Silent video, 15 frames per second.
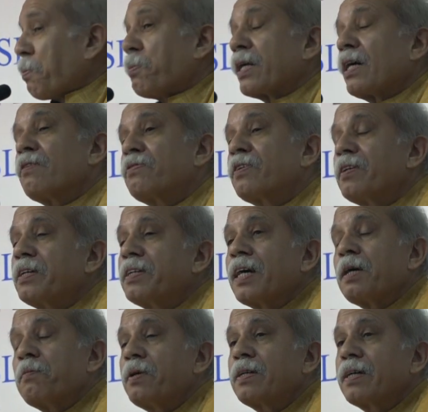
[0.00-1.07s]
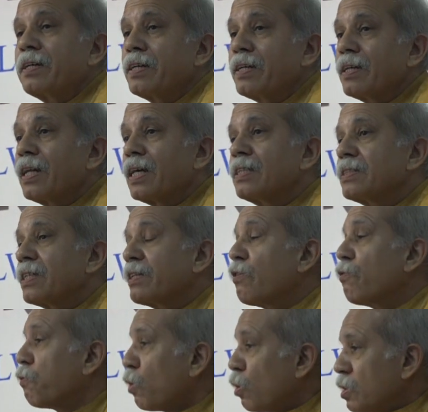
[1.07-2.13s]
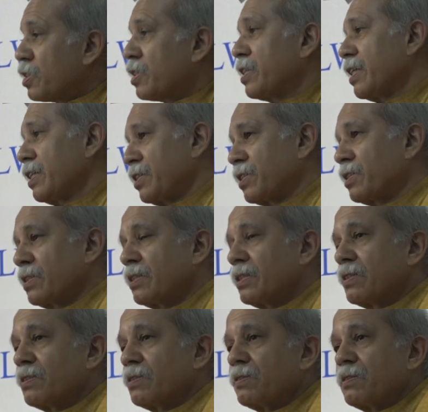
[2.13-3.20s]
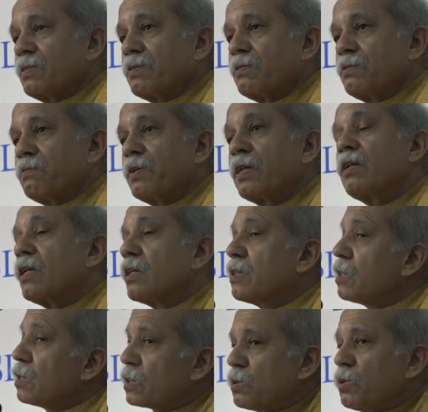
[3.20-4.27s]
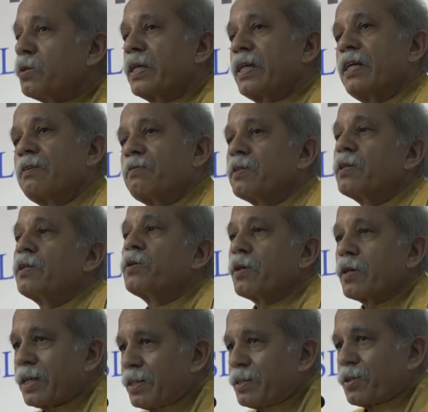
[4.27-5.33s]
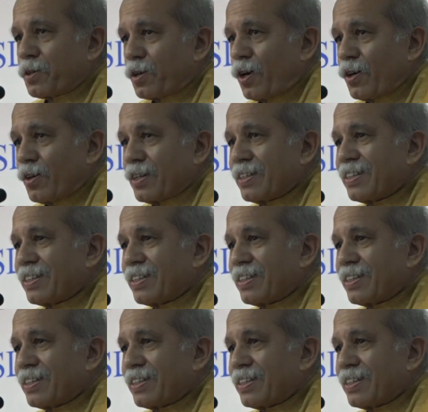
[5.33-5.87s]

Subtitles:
But after retirement I realized that the fourth stage, where others don't care whether you are right or wrong.